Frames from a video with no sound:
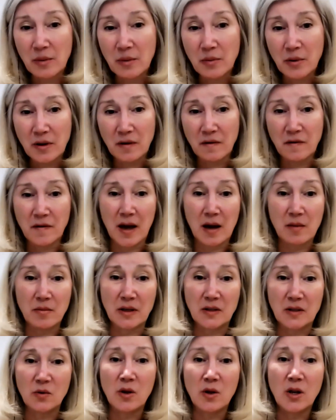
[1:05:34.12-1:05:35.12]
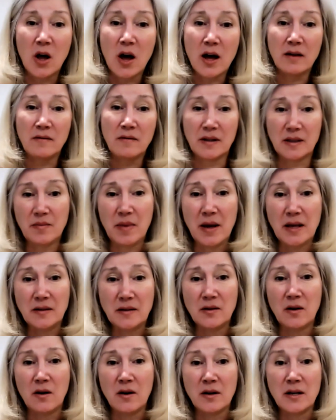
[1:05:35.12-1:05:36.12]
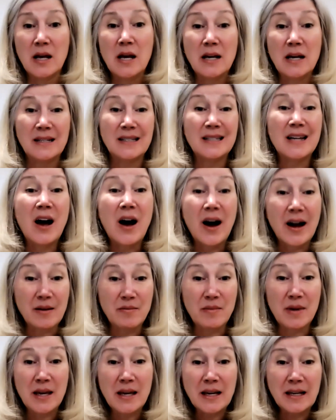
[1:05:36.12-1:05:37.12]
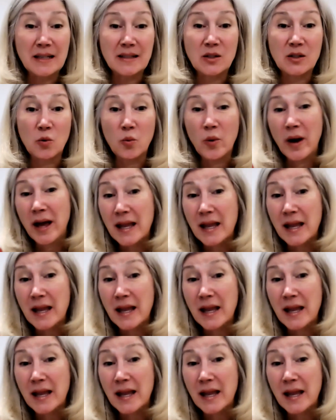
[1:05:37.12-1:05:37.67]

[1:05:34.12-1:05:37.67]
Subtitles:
up with the family. So a lot of it's based on timing as to when